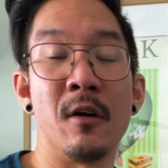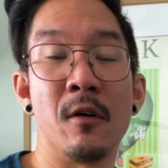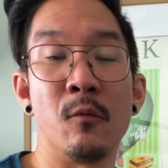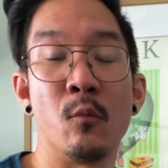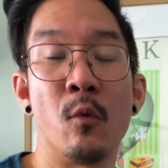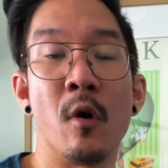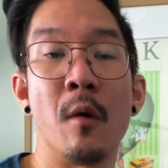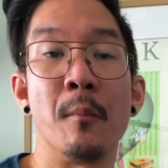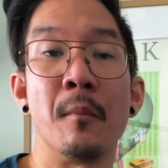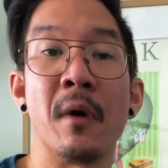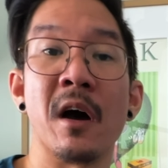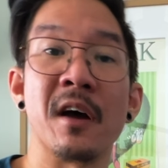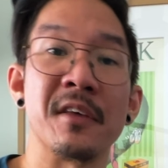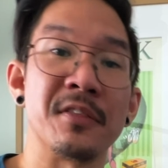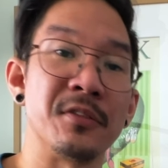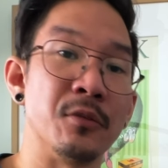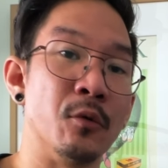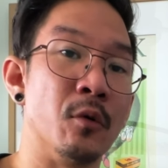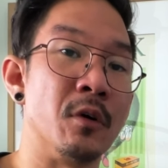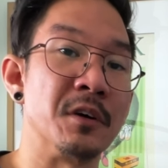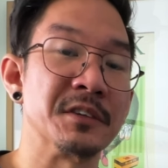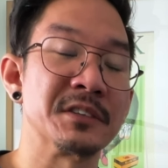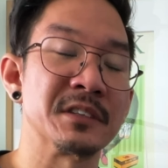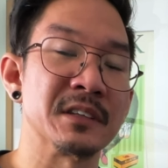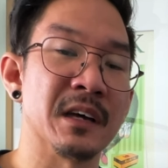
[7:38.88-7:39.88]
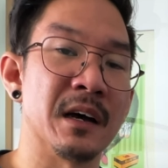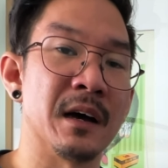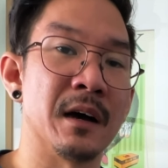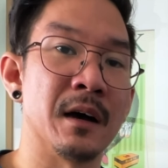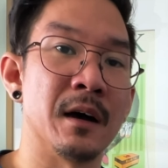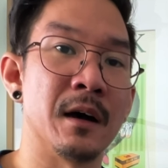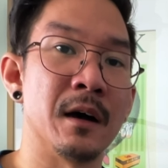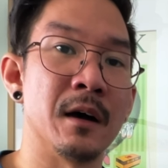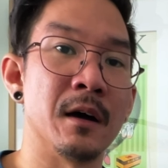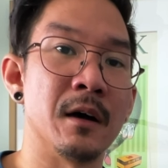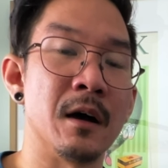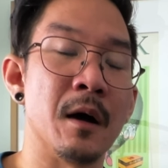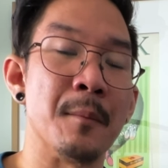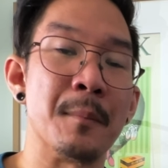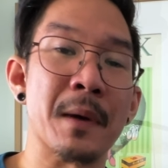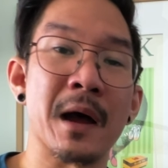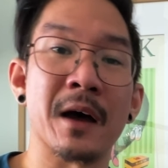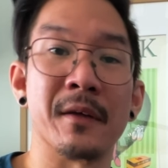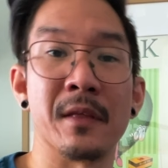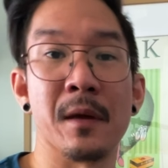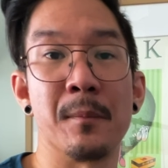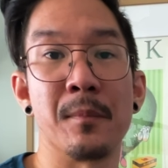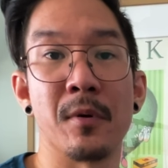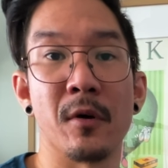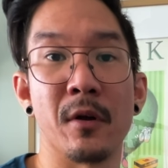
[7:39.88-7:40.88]
what my thoughts are about
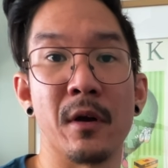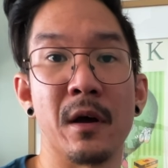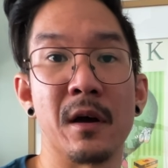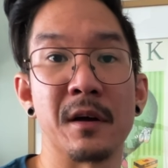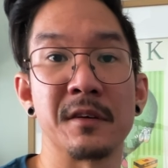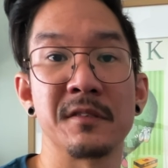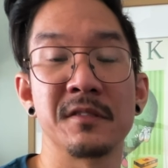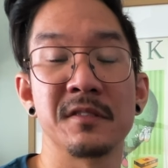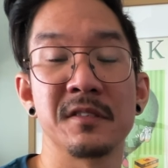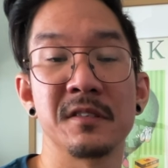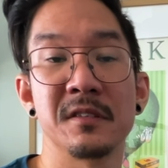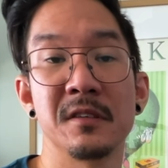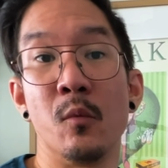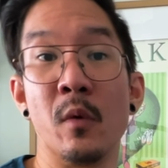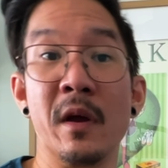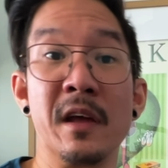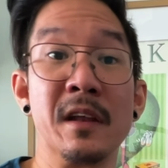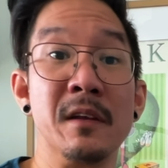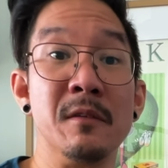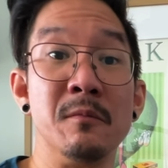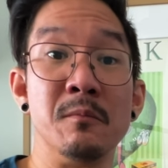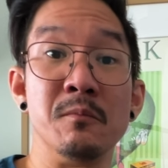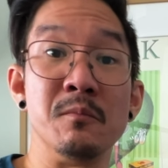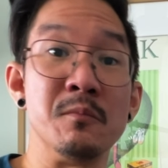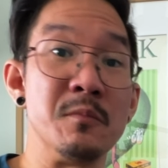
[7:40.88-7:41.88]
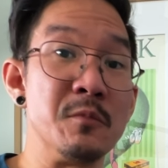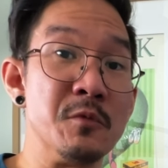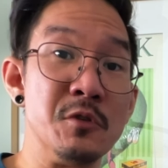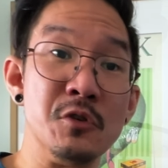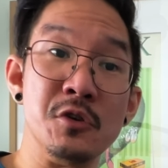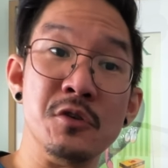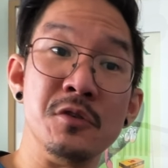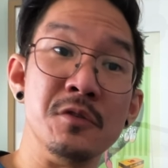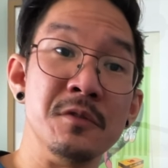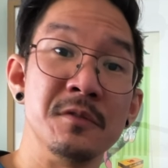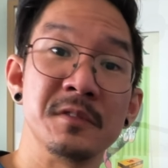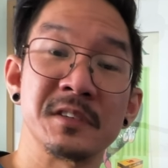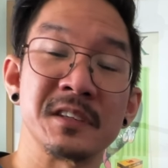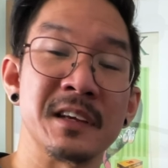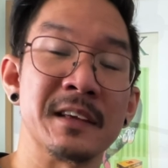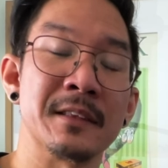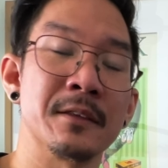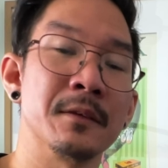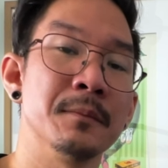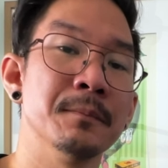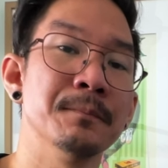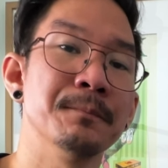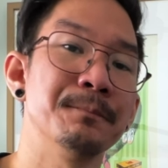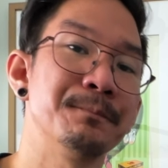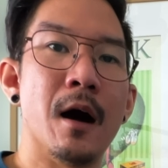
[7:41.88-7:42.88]
their products when you see
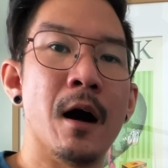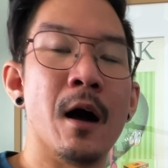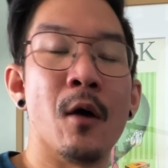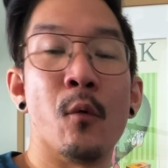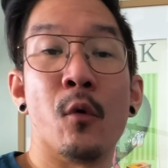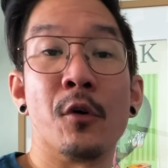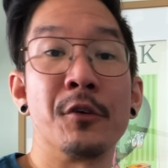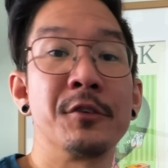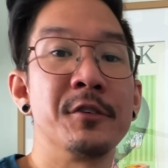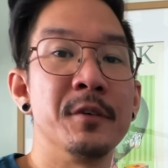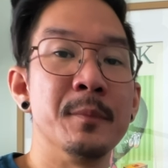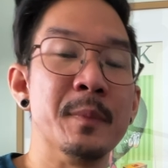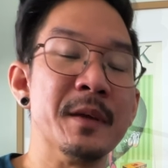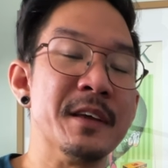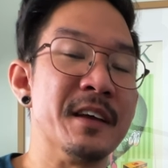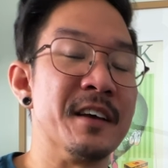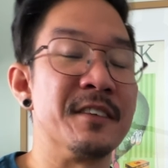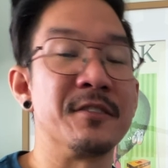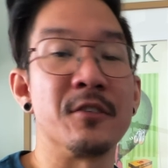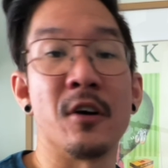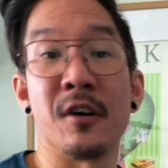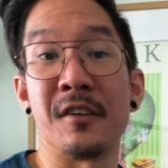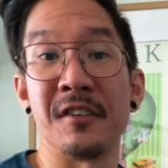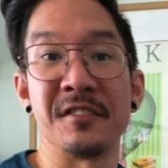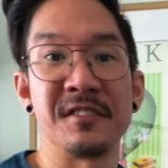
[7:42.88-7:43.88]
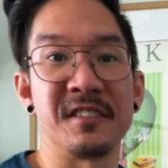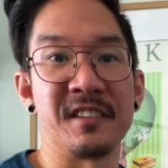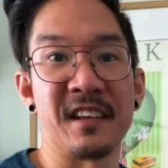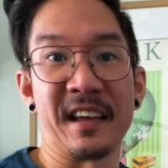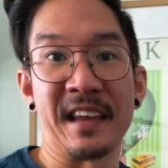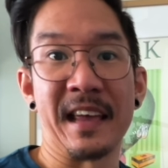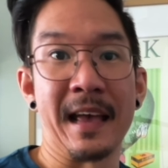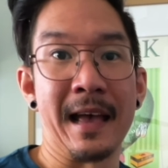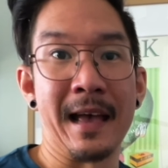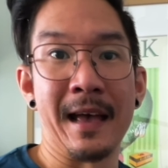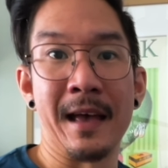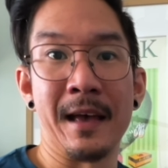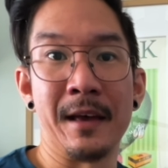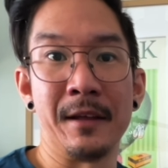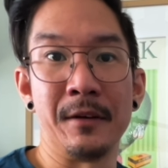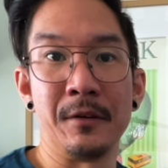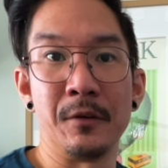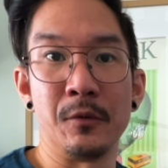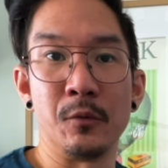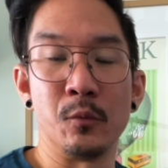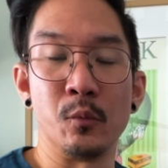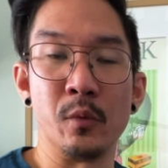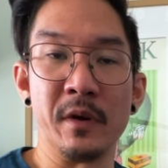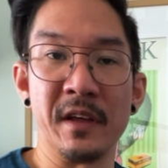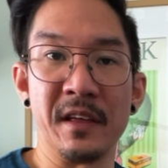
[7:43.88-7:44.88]
them. I want to be as honest as I can
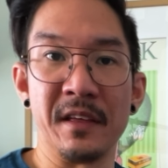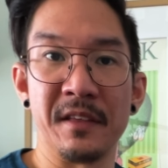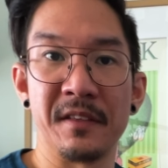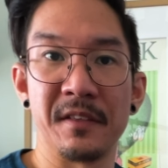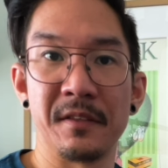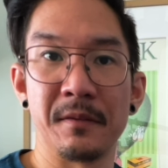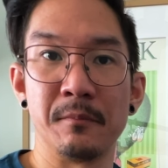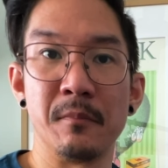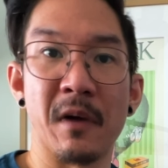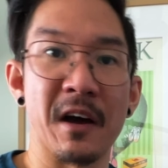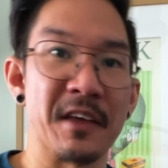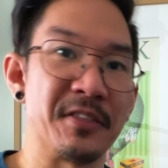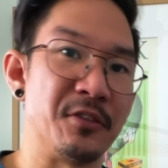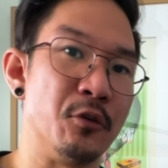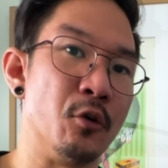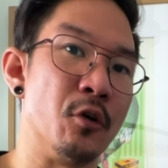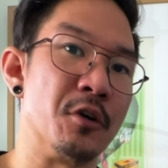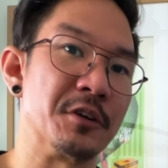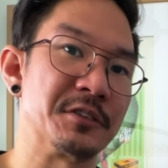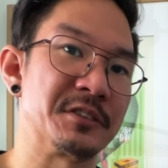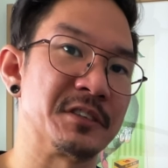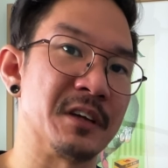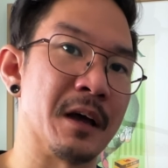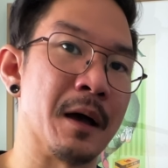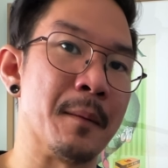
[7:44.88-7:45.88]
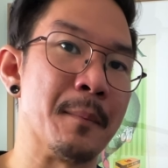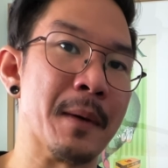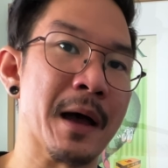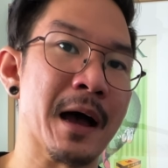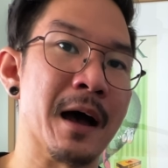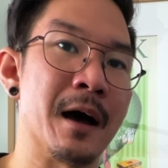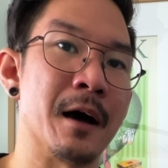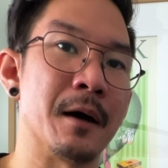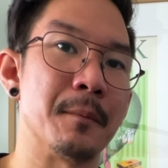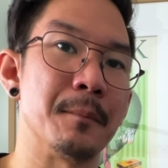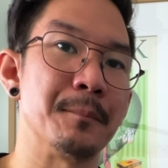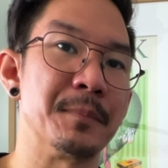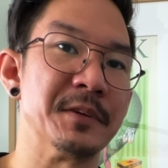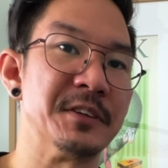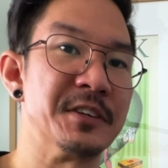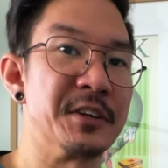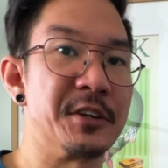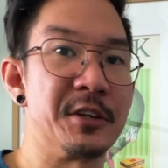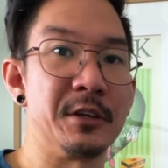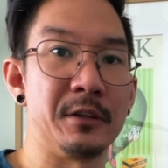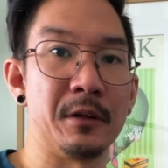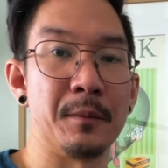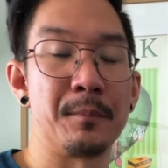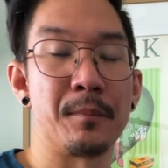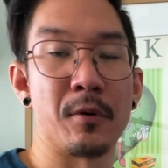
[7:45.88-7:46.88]
with my thoughts about
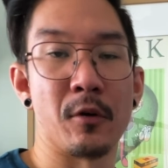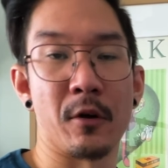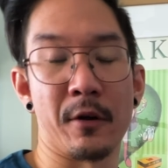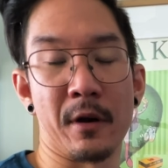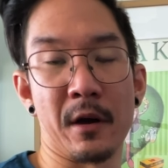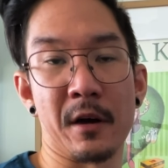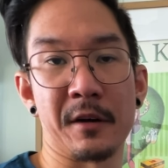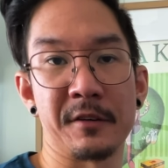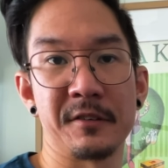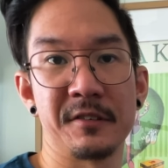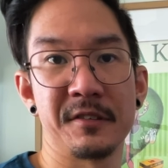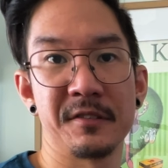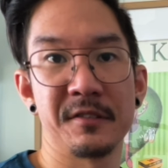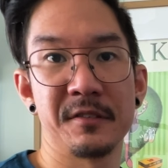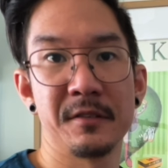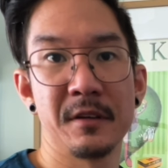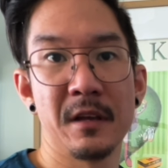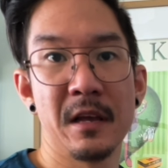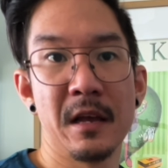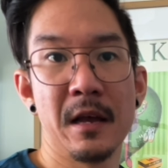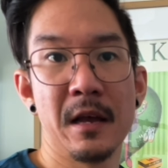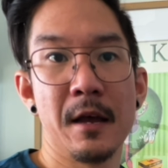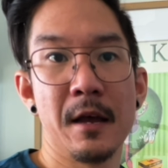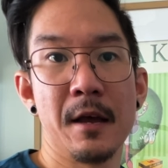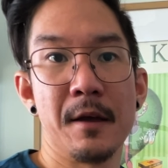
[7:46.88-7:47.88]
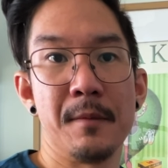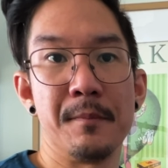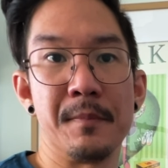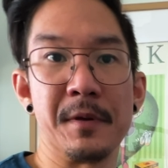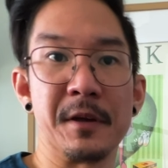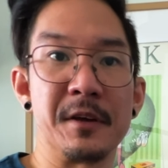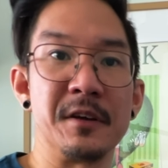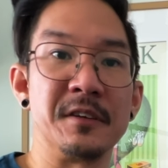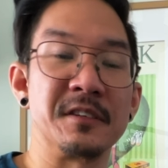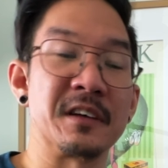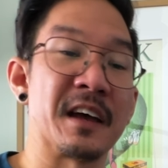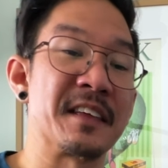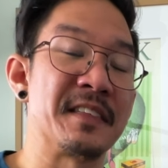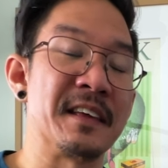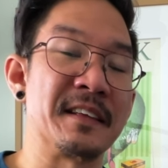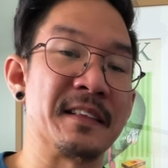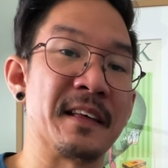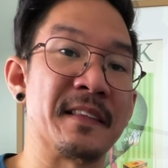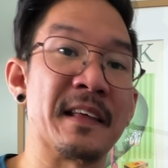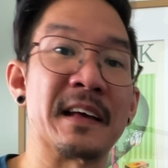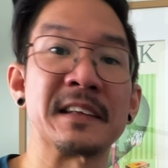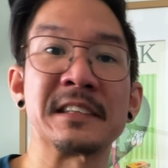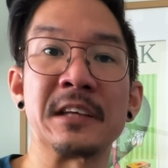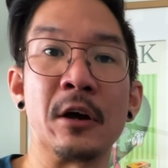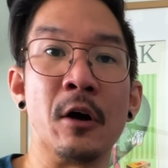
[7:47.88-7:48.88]
particular products, because I think that
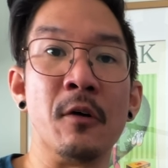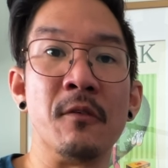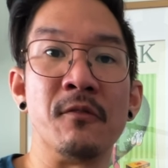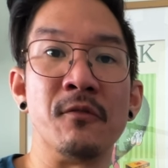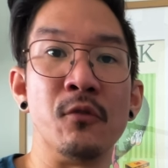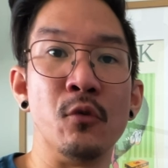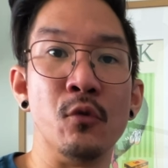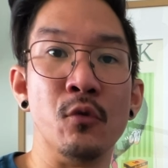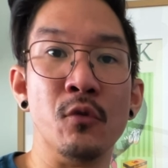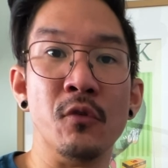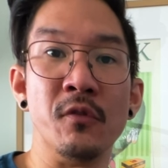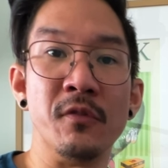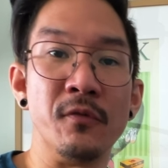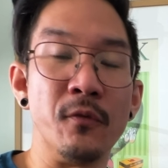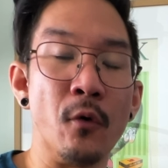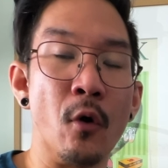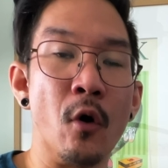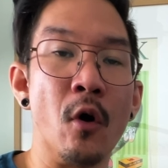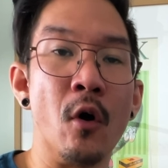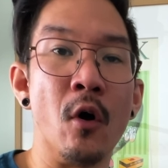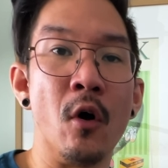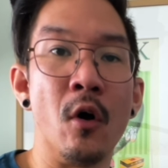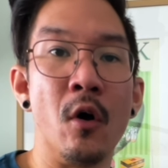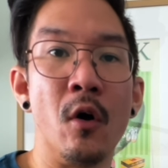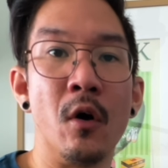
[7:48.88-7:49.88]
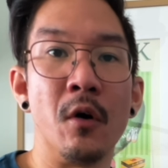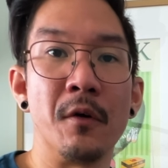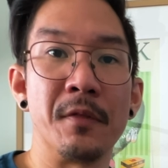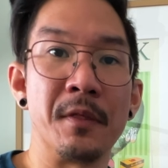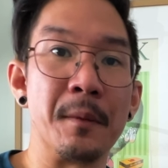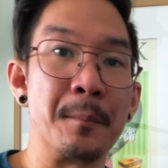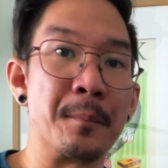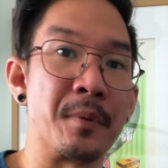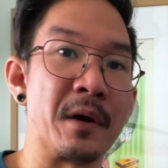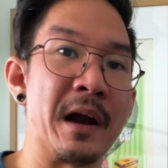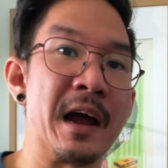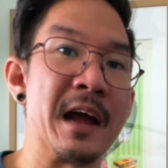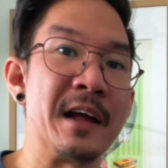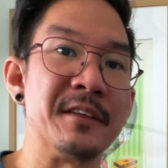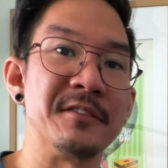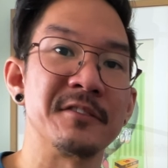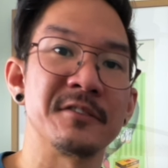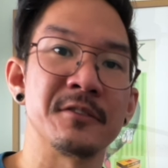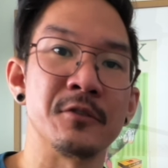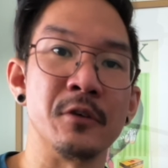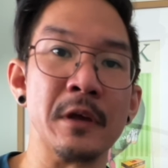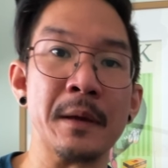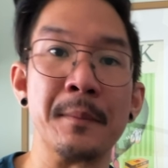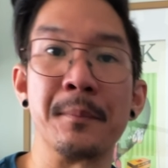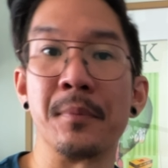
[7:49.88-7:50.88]
that's helpful for the brands
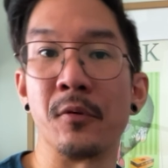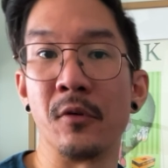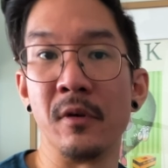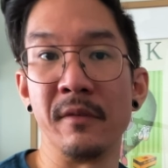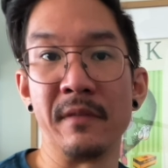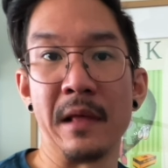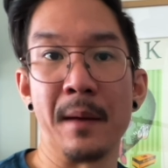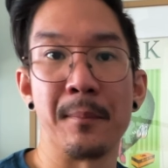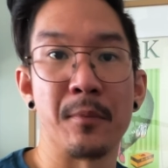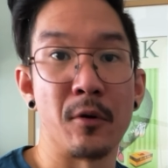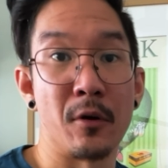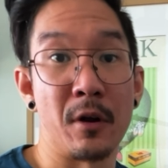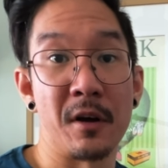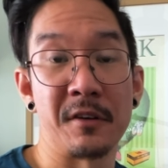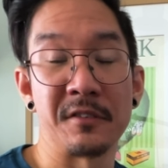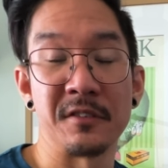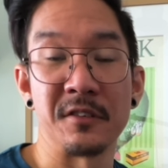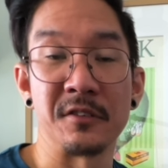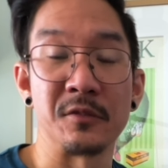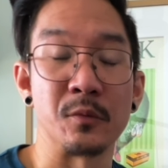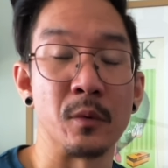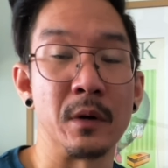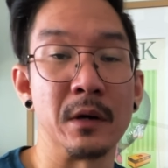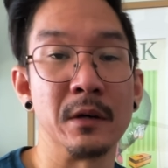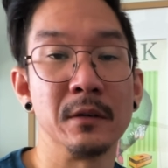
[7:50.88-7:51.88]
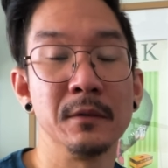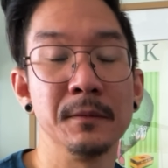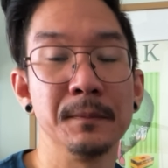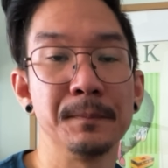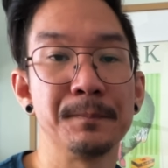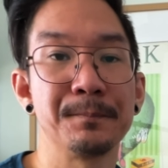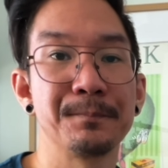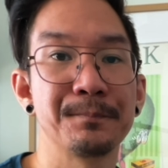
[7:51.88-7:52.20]
to improve their products as well.